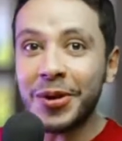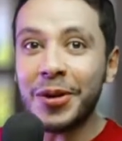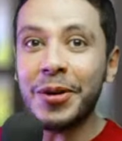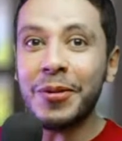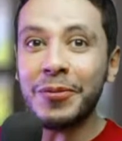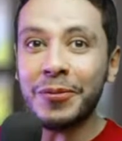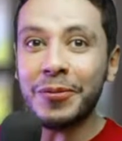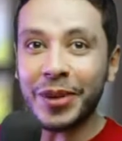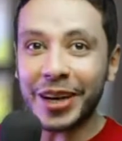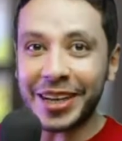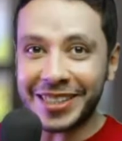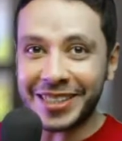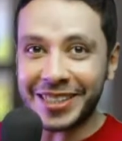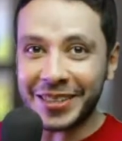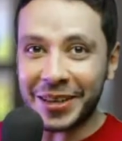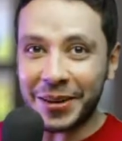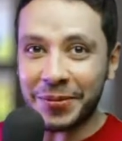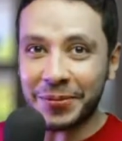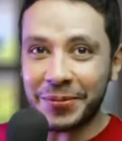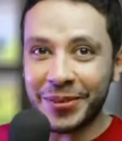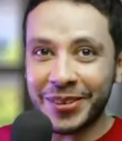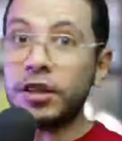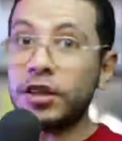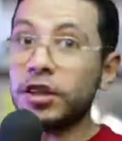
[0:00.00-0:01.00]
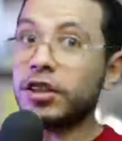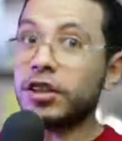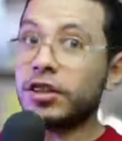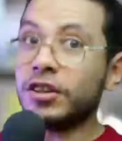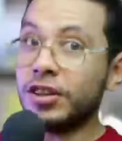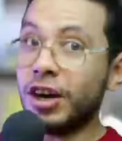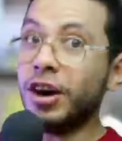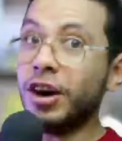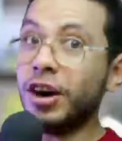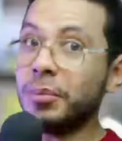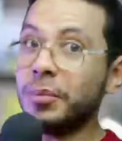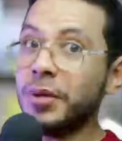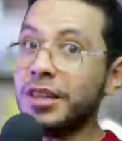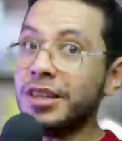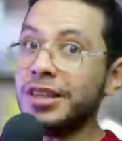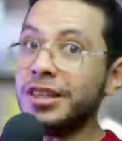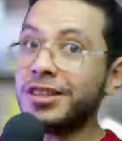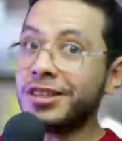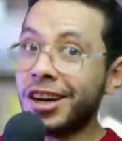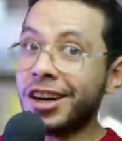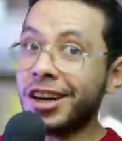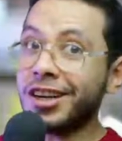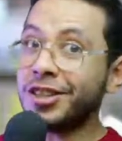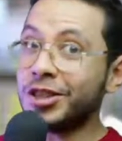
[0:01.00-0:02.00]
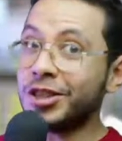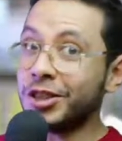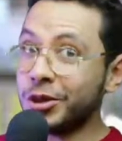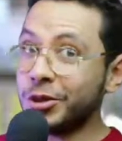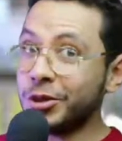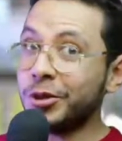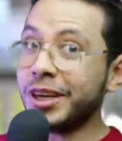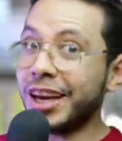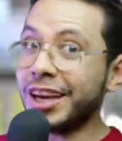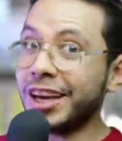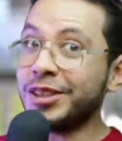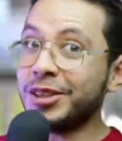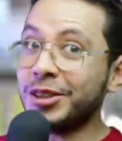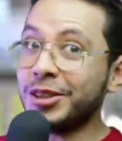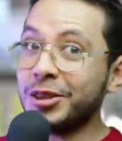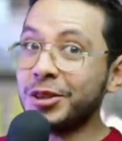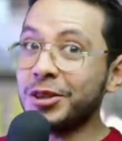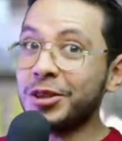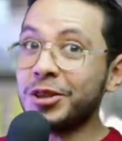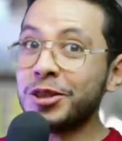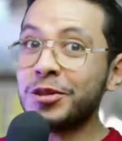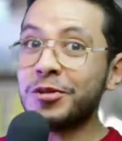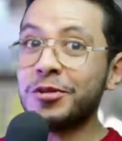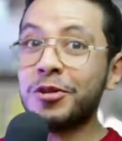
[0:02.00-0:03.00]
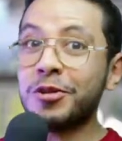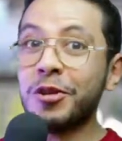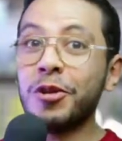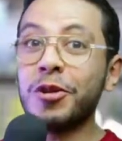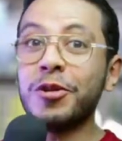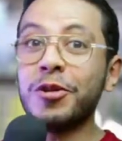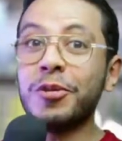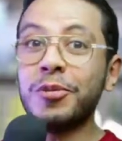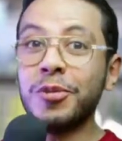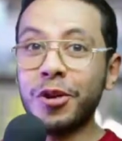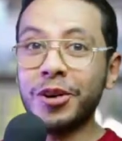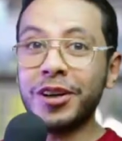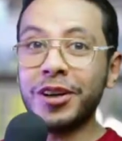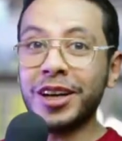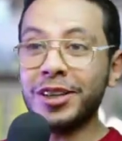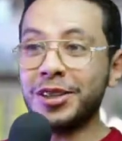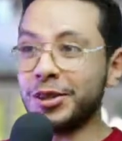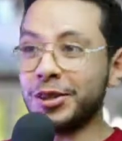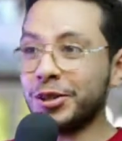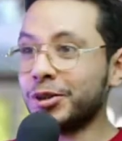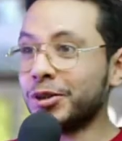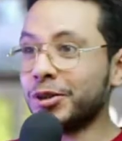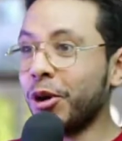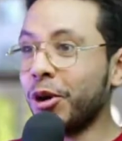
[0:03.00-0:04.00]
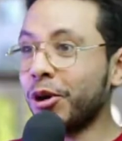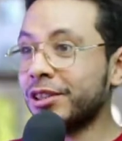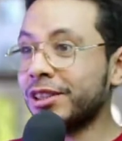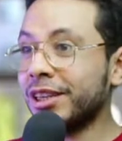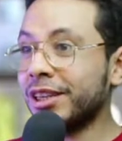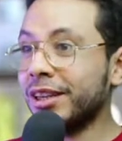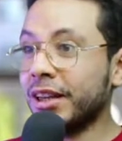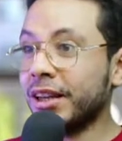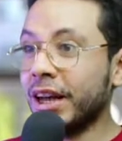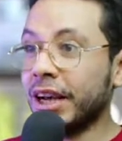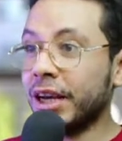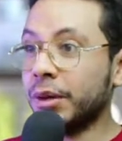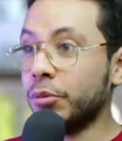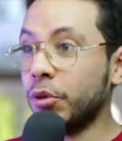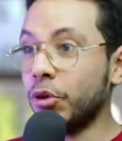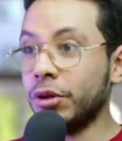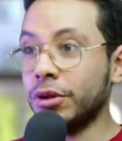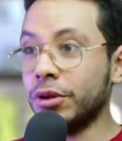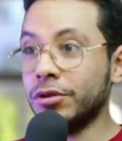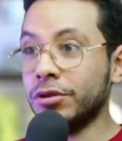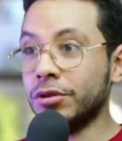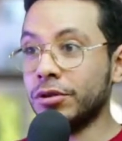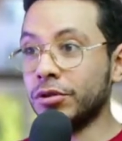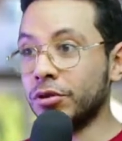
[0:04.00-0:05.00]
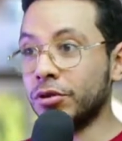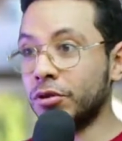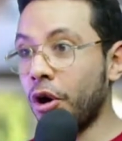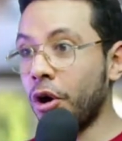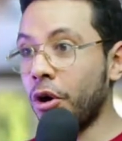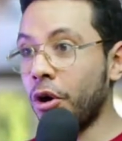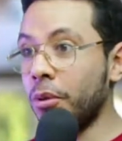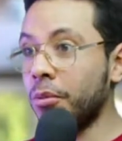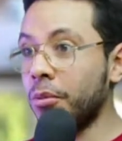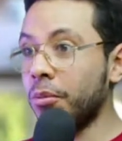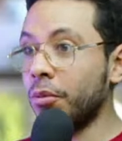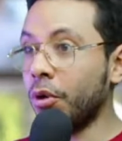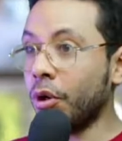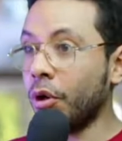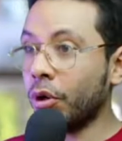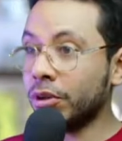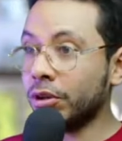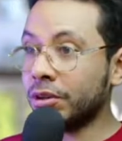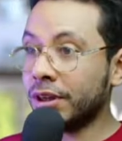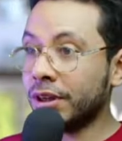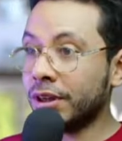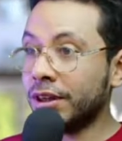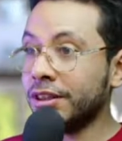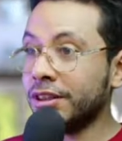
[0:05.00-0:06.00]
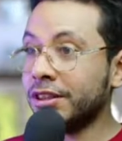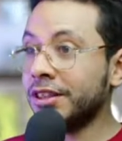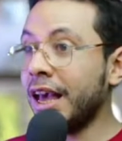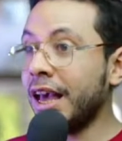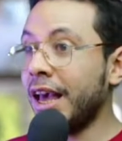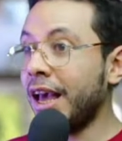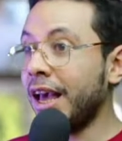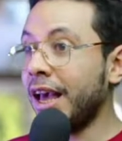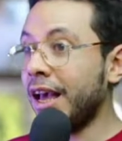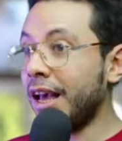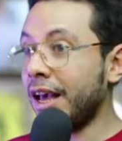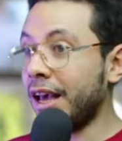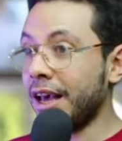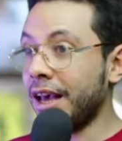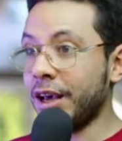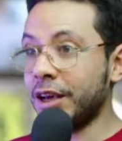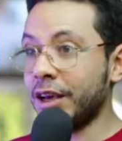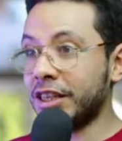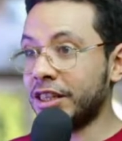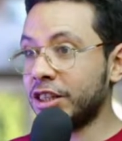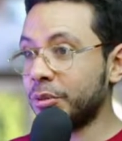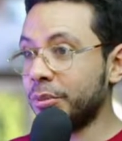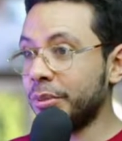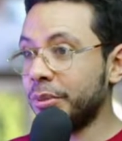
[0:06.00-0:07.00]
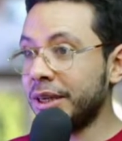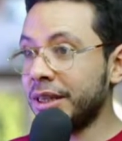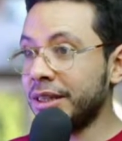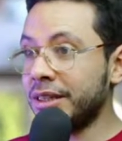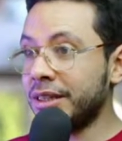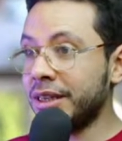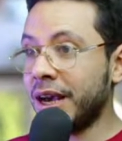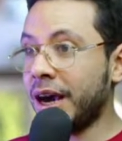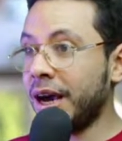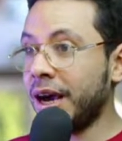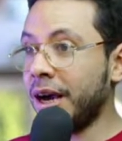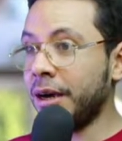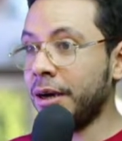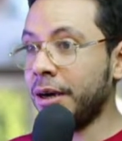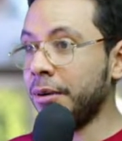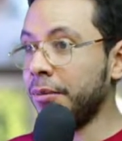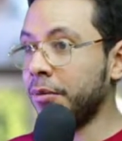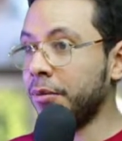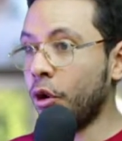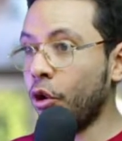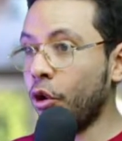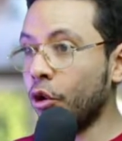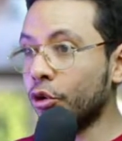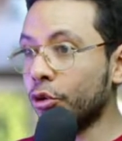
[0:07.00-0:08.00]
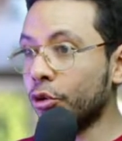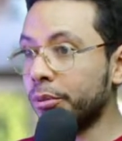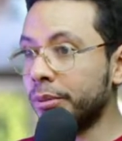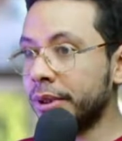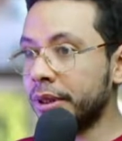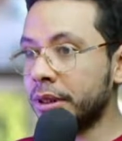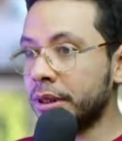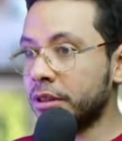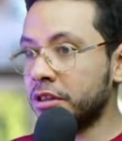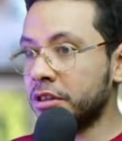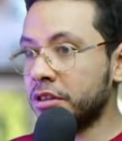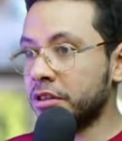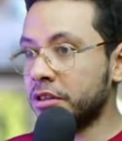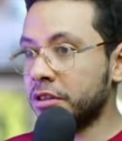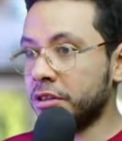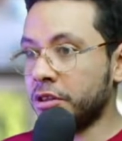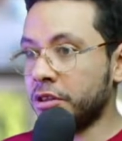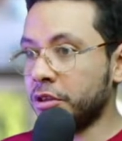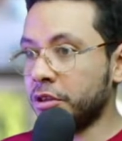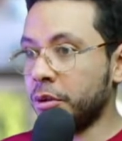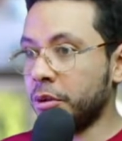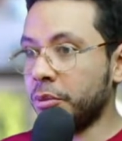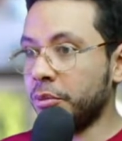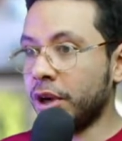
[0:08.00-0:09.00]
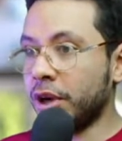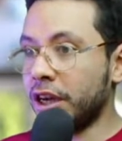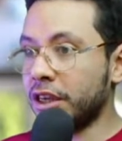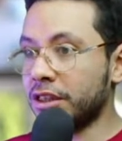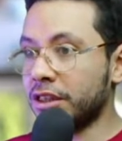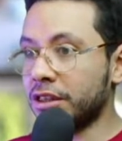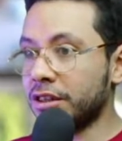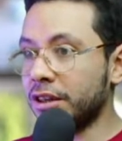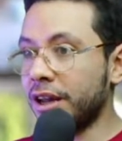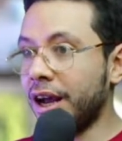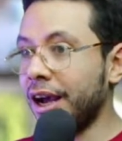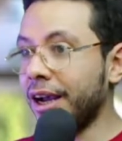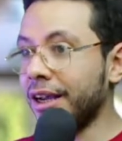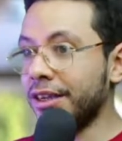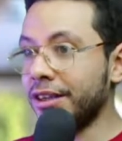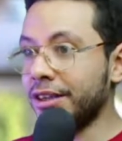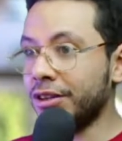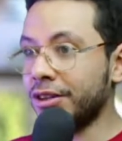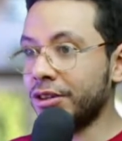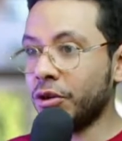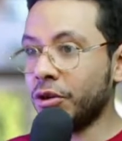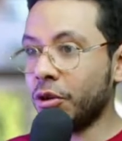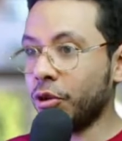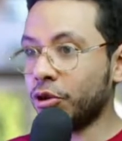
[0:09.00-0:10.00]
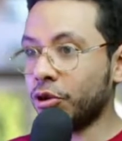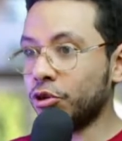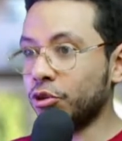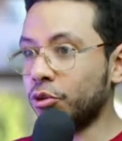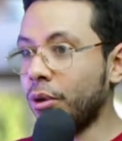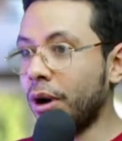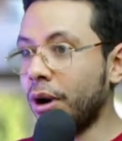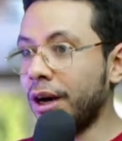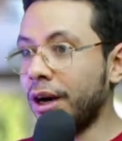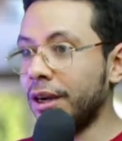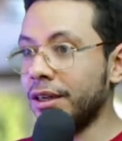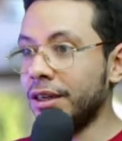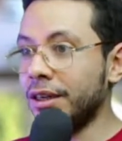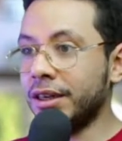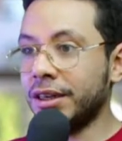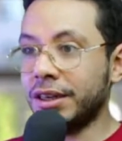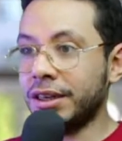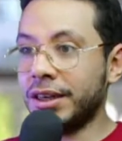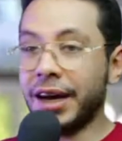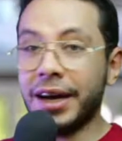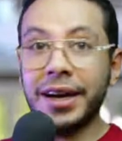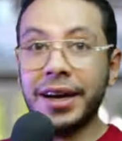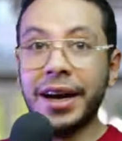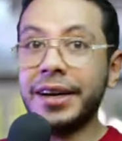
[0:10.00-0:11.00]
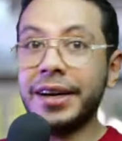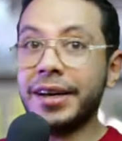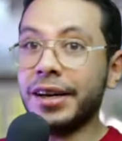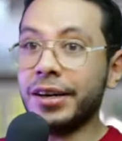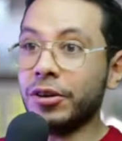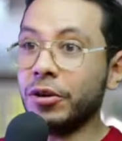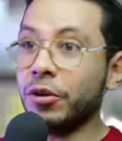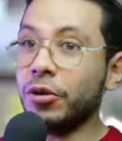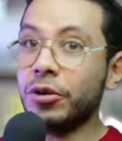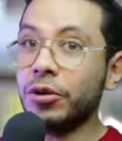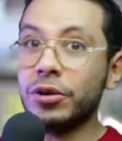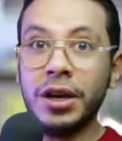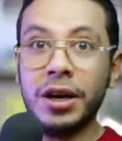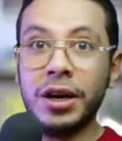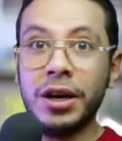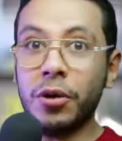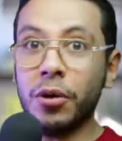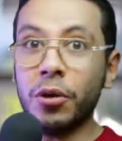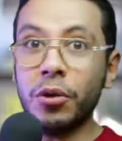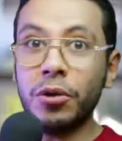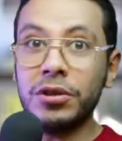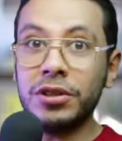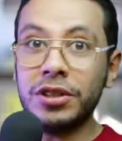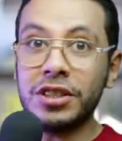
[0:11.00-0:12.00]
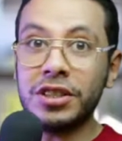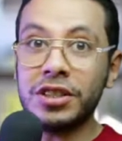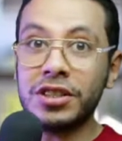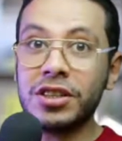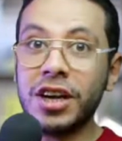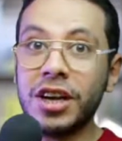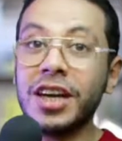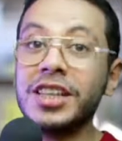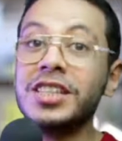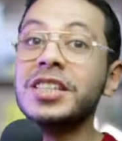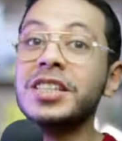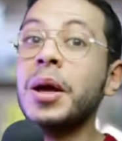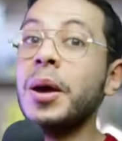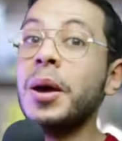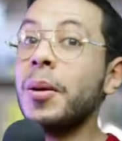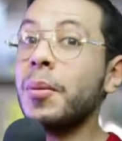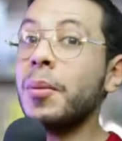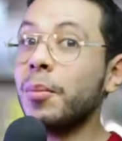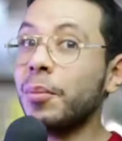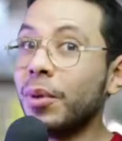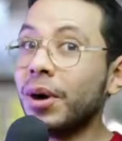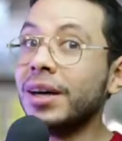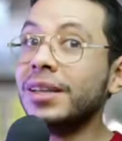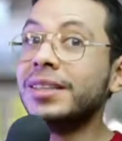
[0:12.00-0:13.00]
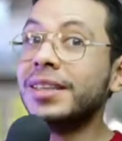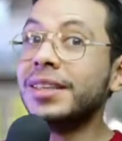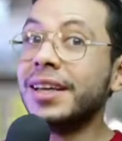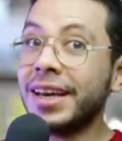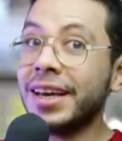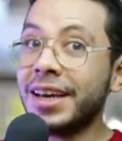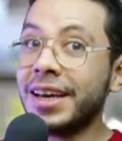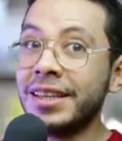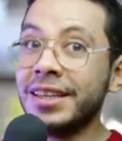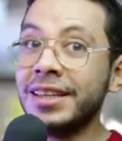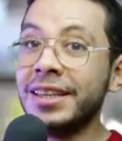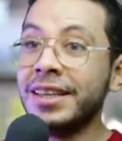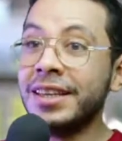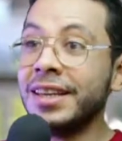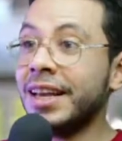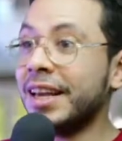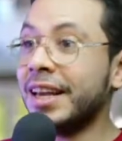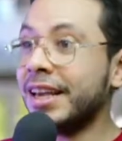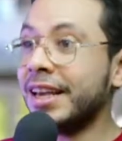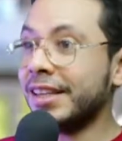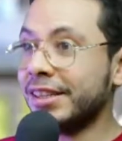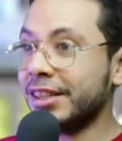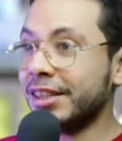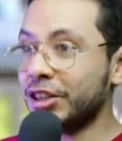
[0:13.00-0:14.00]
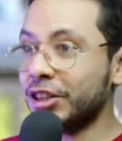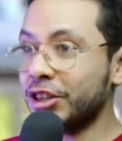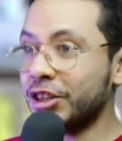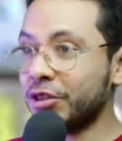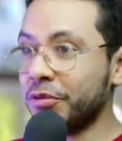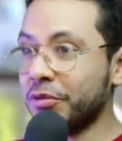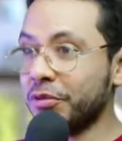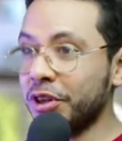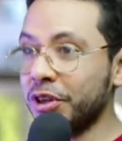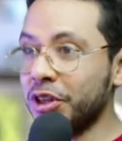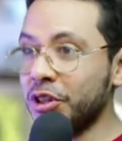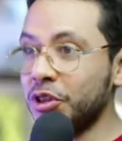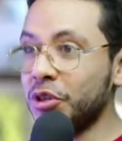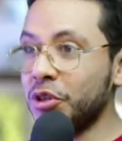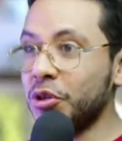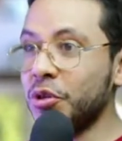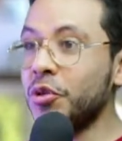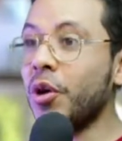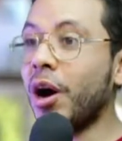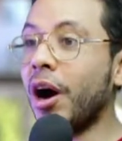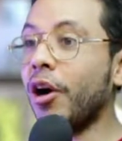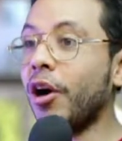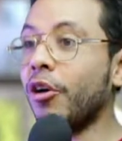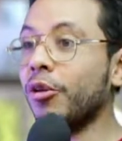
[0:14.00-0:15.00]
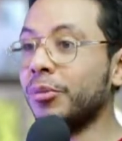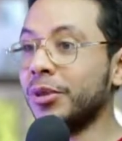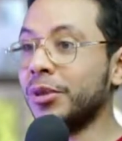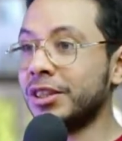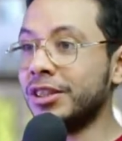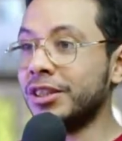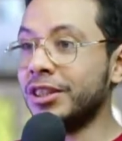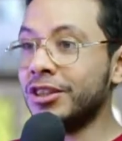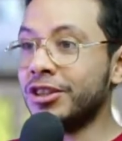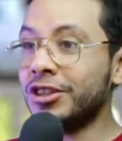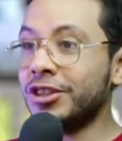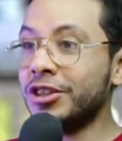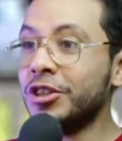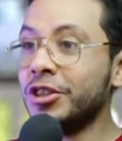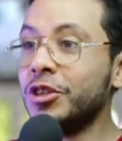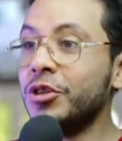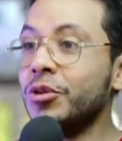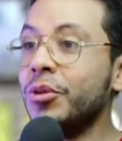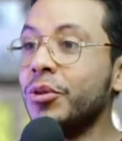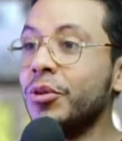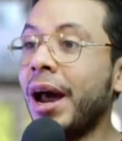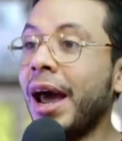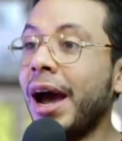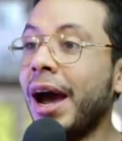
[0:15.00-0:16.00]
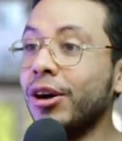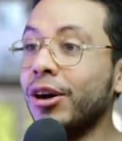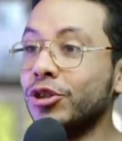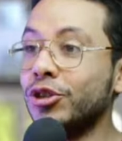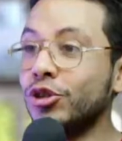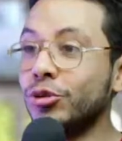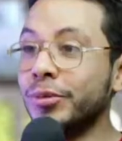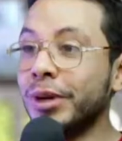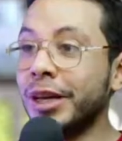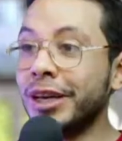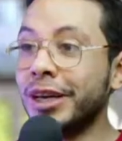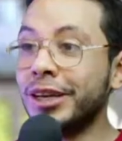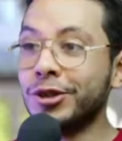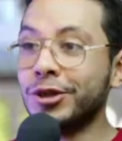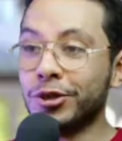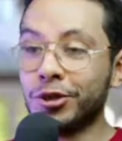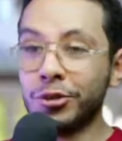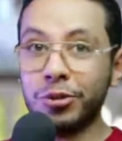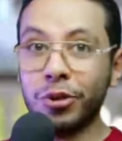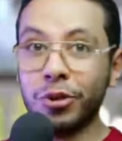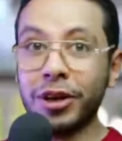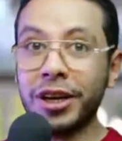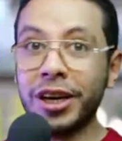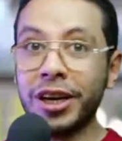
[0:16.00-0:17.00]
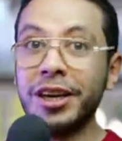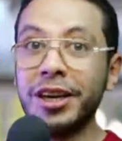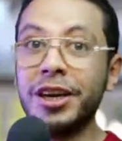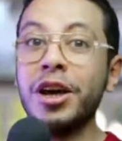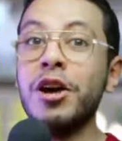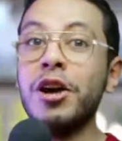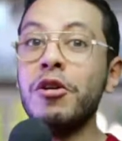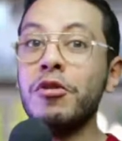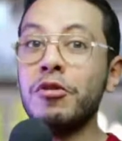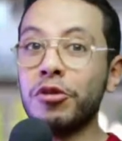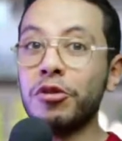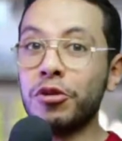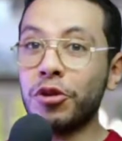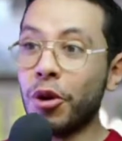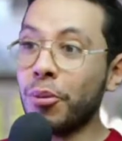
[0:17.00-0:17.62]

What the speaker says: by step. There are many sites you can use for booking your hotel, like booking.com, hotels, Expedia, Orbitz, Priceline, Hotwire, Kayak, Agoda, all these sites. But in this video, I'll be teaching you how to make your booking from